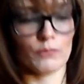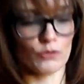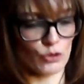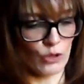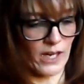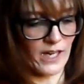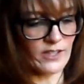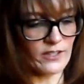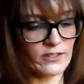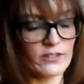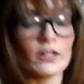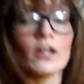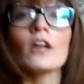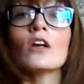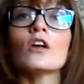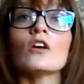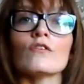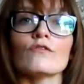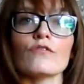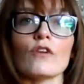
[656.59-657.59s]
dress
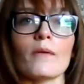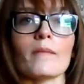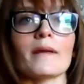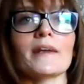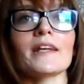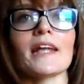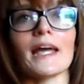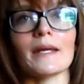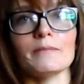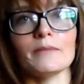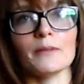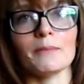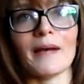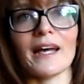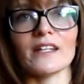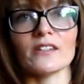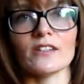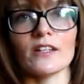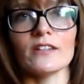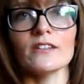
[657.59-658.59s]
from Named
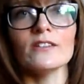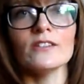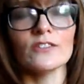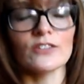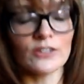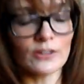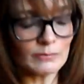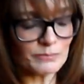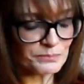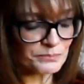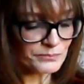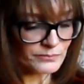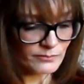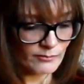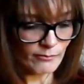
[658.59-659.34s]
Patterns.